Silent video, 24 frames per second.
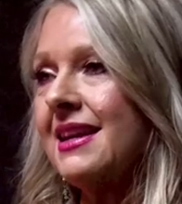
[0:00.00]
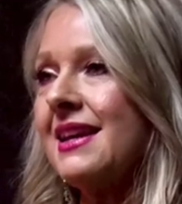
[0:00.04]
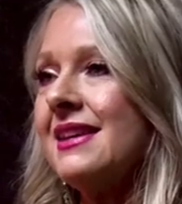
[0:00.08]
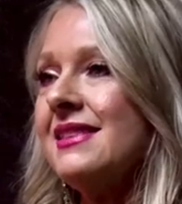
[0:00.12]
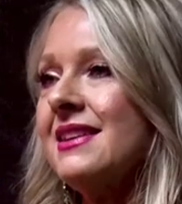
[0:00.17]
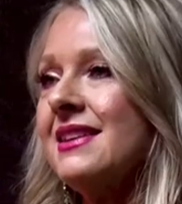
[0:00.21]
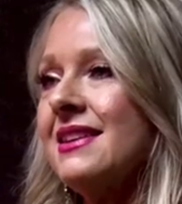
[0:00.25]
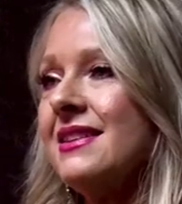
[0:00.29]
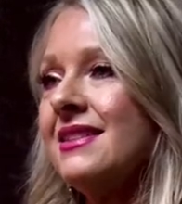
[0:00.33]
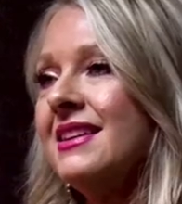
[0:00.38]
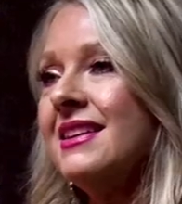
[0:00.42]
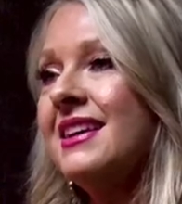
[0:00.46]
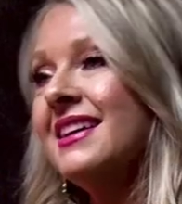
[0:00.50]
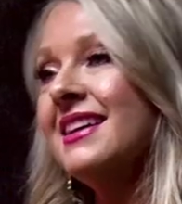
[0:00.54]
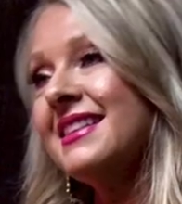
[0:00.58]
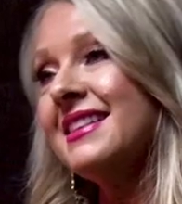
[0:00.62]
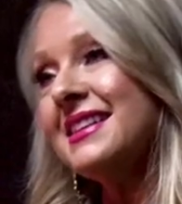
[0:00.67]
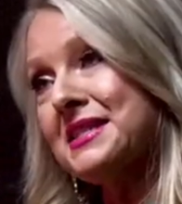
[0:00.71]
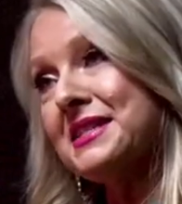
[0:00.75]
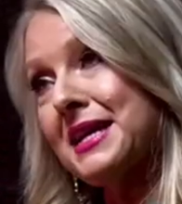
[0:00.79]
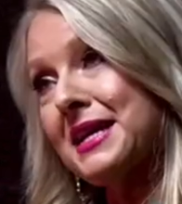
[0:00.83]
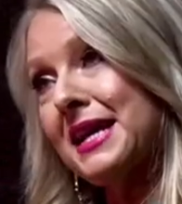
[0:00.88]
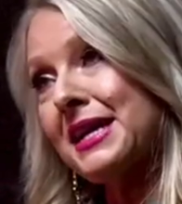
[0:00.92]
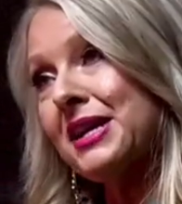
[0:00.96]
And then
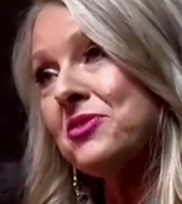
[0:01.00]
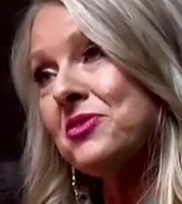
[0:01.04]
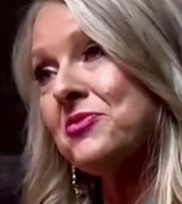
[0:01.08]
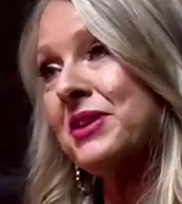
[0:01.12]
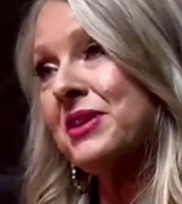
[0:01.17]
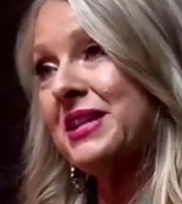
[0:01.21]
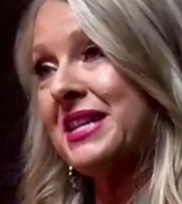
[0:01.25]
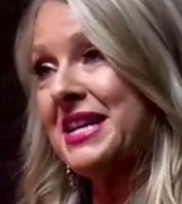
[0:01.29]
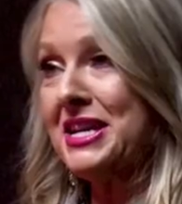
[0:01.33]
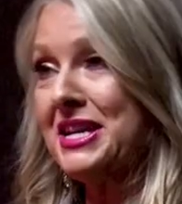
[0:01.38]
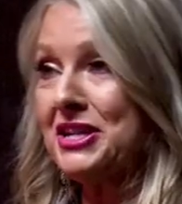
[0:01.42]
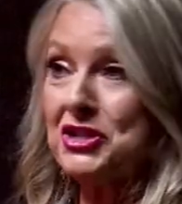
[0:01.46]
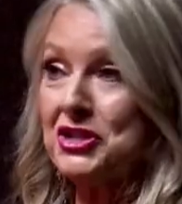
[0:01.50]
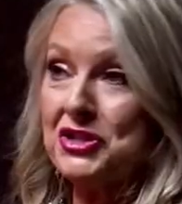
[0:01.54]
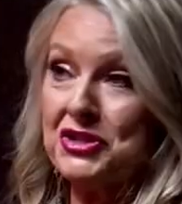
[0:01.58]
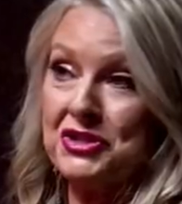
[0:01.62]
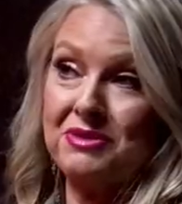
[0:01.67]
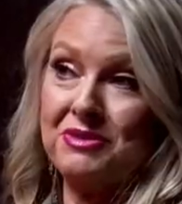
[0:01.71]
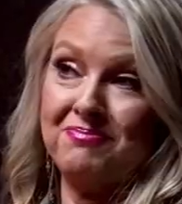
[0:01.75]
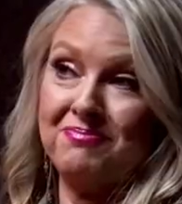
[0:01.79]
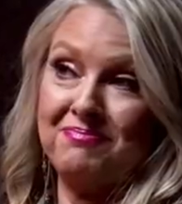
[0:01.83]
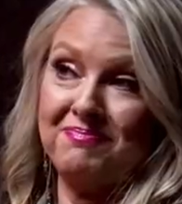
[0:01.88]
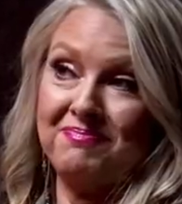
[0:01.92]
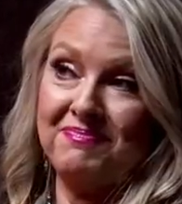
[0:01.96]
the second one, he
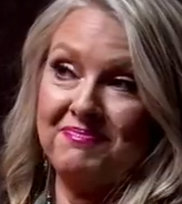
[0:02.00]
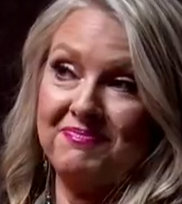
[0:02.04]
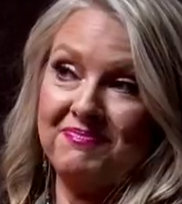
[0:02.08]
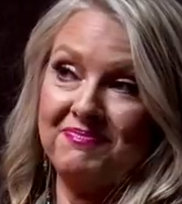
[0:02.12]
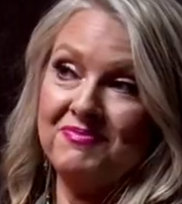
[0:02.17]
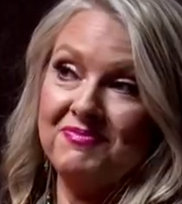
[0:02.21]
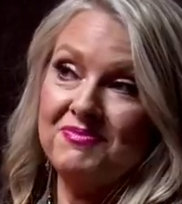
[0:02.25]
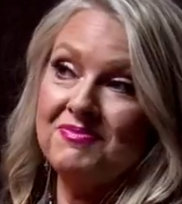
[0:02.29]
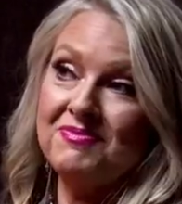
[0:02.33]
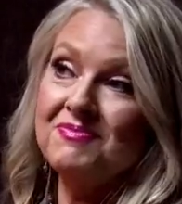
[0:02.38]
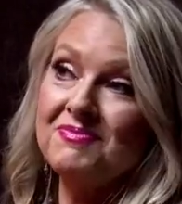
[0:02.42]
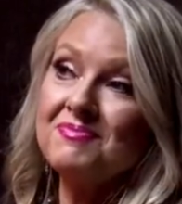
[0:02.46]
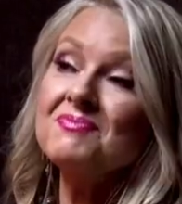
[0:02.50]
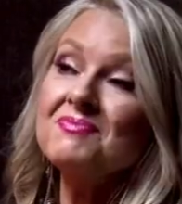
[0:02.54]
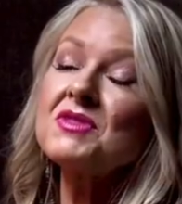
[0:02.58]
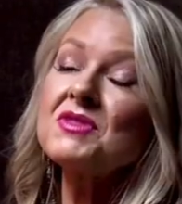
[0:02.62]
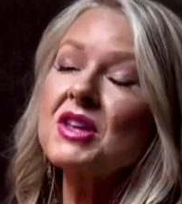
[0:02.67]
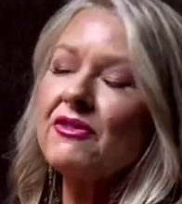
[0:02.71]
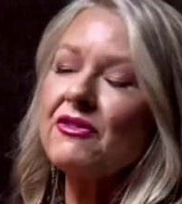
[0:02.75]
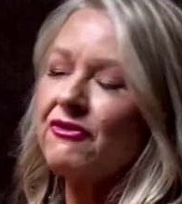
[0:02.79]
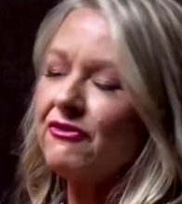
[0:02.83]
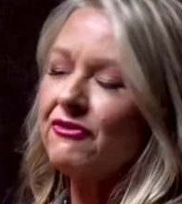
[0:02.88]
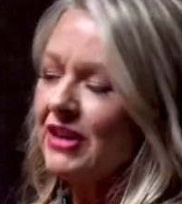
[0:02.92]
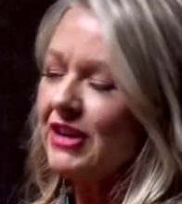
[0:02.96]
just finished it.
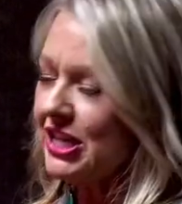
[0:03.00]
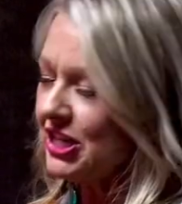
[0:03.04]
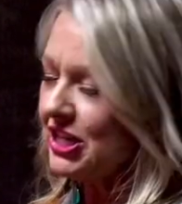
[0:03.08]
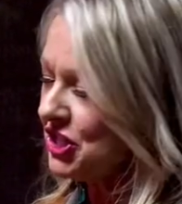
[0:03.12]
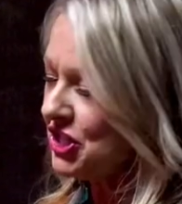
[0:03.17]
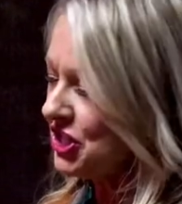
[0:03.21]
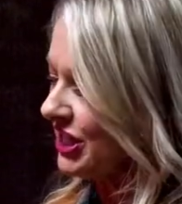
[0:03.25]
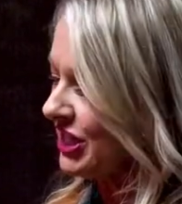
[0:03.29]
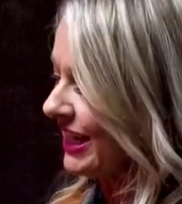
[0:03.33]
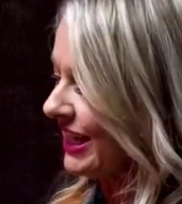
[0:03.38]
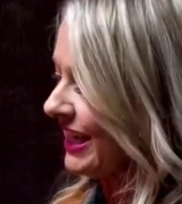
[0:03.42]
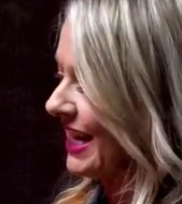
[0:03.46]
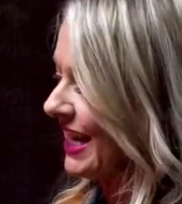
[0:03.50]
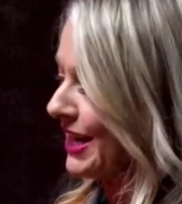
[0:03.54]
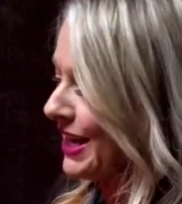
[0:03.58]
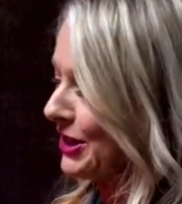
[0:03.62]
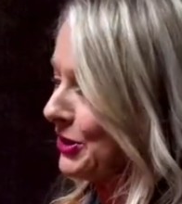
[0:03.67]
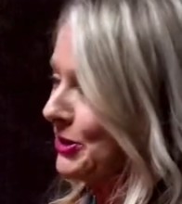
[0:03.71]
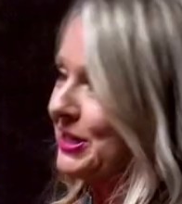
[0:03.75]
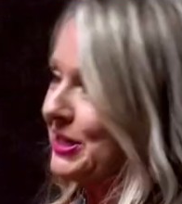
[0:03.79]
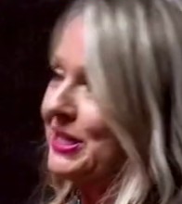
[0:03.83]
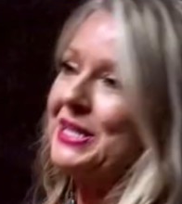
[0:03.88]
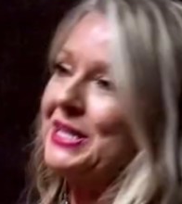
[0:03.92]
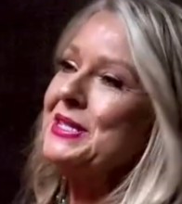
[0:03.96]
Finished it, got
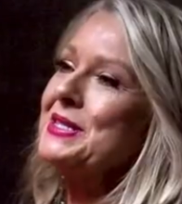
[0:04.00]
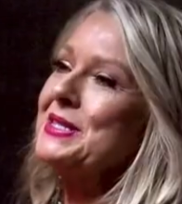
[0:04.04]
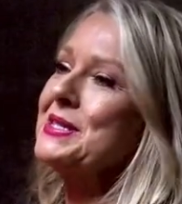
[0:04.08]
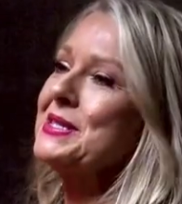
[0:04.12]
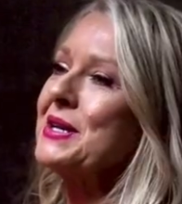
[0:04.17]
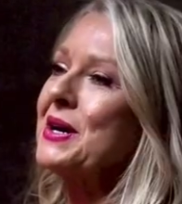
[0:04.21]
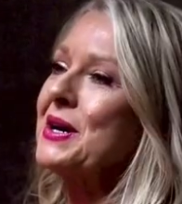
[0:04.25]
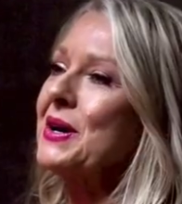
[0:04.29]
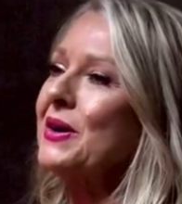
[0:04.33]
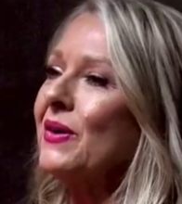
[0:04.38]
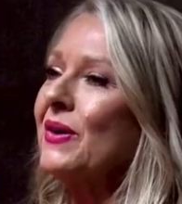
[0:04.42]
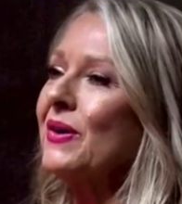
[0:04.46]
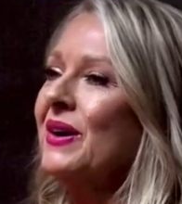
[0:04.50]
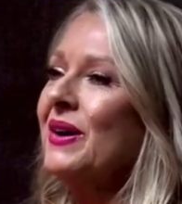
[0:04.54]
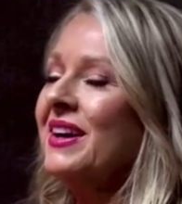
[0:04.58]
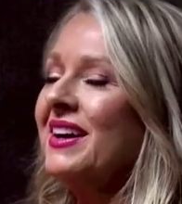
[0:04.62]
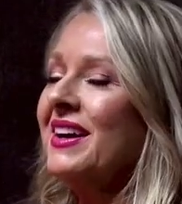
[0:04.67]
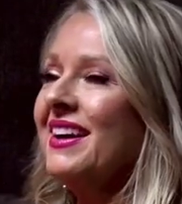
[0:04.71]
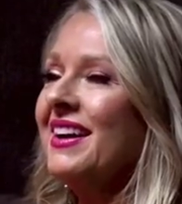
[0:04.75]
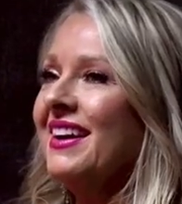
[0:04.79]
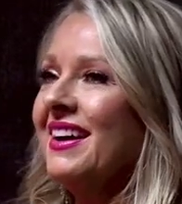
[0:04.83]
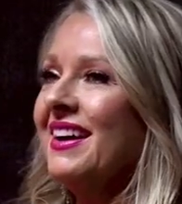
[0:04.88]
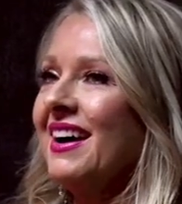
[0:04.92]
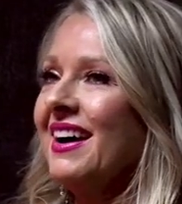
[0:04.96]
her done. So,
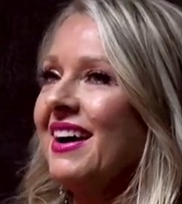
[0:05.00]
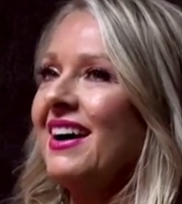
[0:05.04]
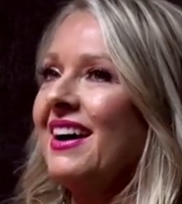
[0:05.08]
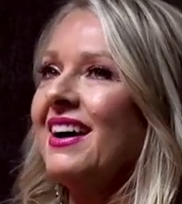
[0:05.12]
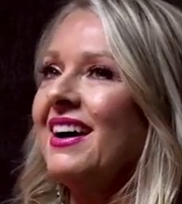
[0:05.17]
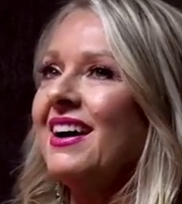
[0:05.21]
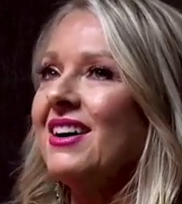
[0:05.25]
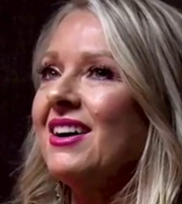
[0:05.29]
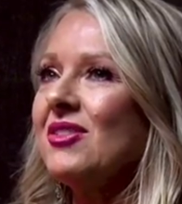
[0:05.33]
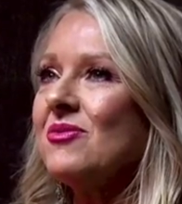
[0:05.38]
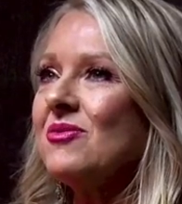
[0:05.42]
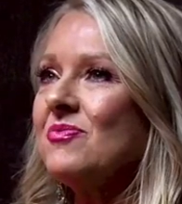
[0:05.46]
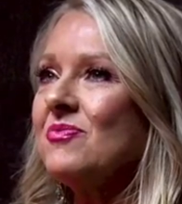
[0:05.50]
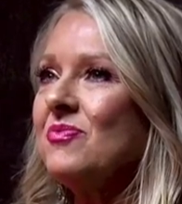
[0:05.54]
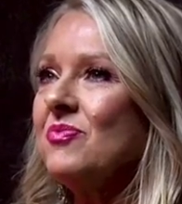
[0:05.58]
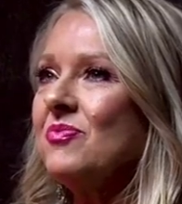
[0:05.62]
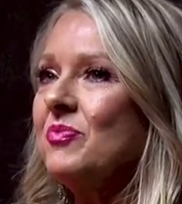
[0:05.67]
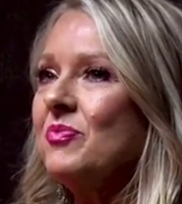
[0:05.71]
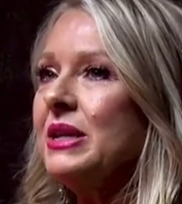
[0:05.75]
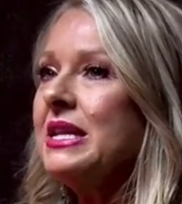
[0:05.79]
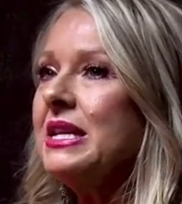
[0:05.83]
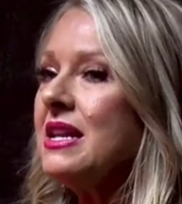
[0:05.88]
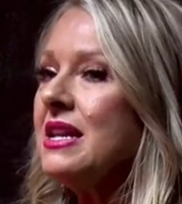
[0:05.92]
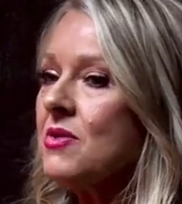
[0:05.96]
um,
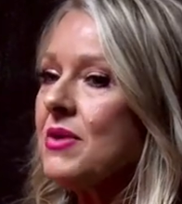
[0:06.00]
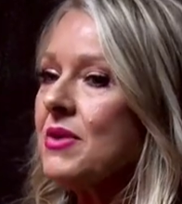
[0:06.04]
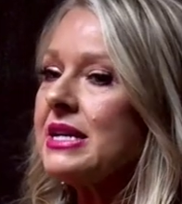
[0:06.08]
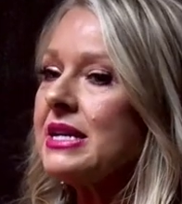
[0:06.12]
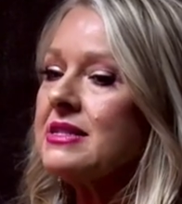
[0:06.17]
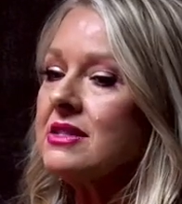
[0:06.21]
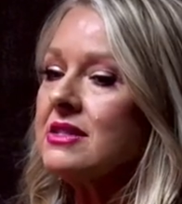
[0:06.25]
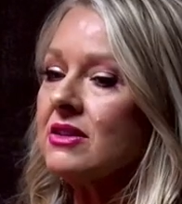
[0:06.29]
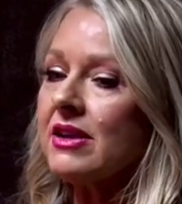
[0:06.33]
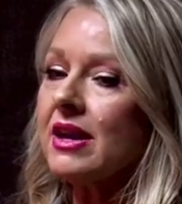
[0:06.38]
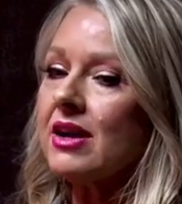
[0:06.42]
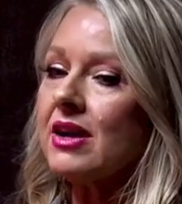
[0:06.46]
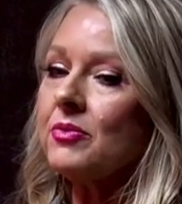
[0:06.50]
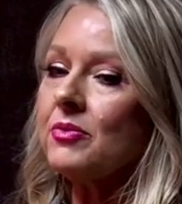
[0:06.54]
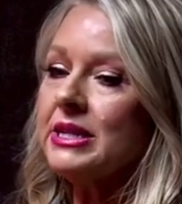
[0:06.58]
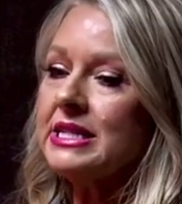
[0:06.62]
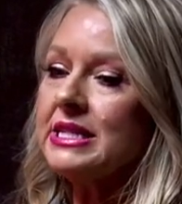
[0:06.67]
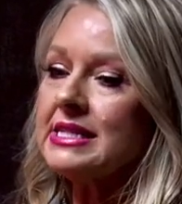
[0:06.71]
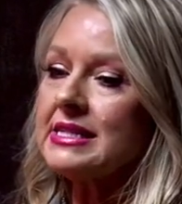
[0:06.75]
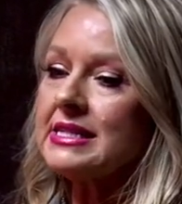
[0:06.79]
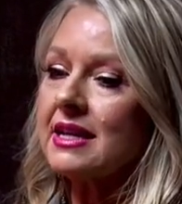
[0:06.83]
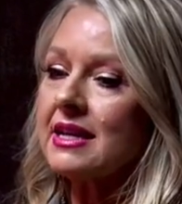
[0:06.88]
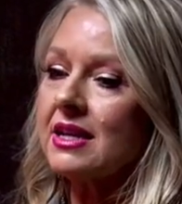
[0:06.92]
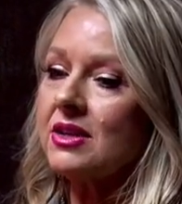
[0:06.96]
but anyway, so yeah, we
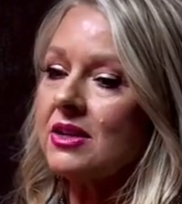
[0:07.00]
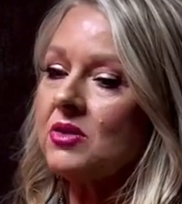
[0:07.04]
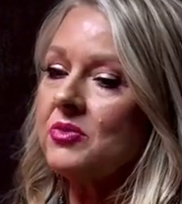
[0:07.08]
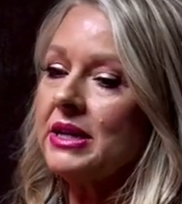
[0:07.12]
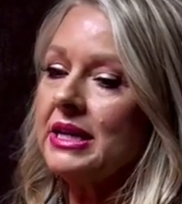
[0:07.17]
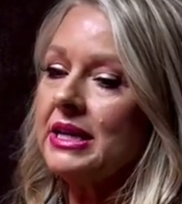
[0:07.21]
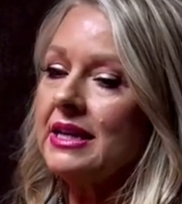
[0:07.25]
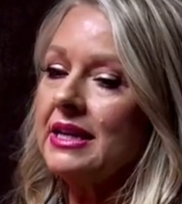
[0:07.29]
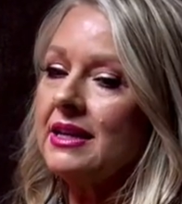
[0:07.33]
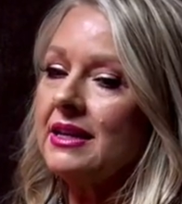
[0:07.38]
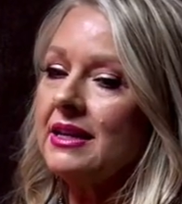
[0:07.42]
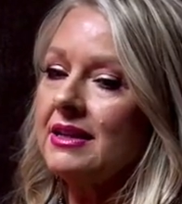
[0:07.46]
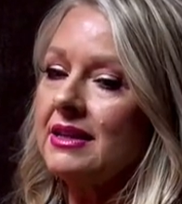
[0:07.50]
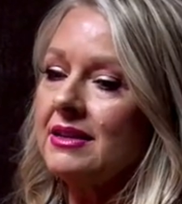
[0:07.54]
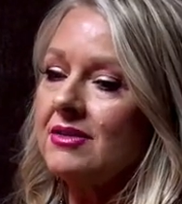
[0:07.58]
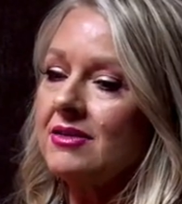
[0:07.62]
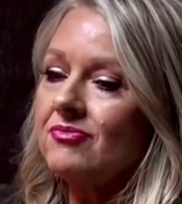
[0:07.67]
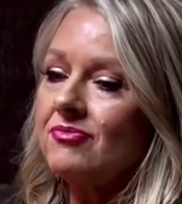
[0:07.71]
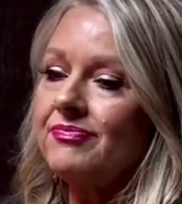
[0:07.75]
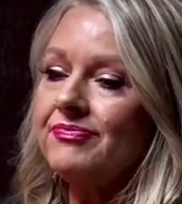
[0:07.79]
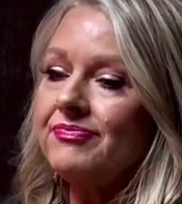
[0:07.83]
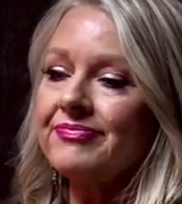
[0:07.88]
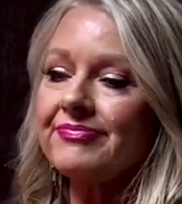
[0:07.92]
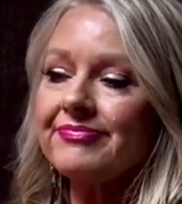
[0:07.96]
just kind of went in
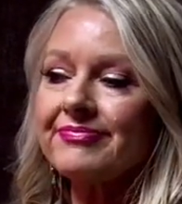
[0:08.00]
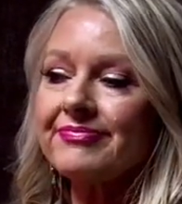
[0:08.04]
and